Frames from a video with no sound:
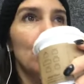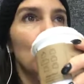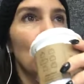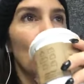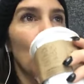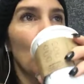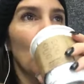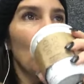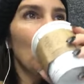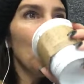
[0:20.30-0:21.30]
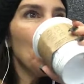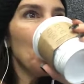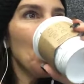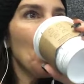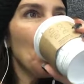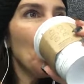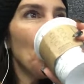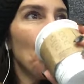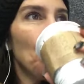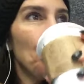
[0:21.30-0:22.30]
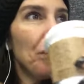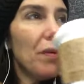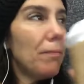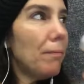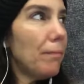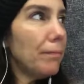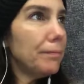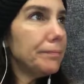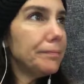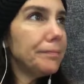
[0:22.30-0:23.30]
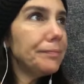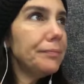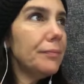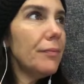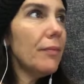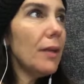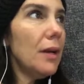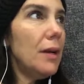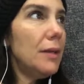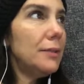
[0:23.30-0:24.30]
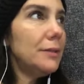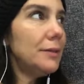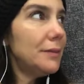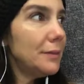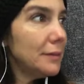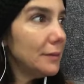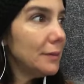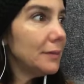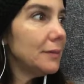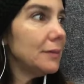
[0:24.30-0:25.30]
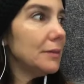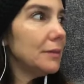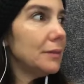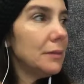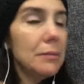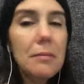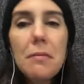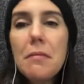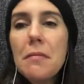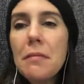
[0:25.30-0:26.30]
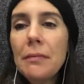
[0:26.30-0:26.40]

(no one is talking)